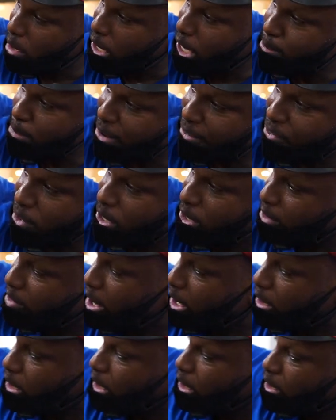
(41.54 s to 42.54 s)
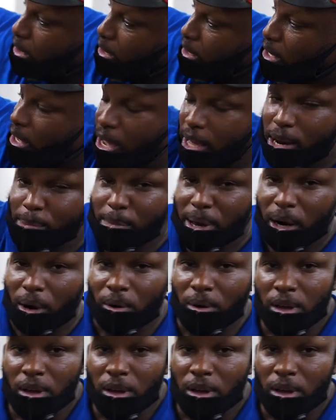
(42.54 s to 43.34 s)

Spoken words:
keep my feet directly in the middle.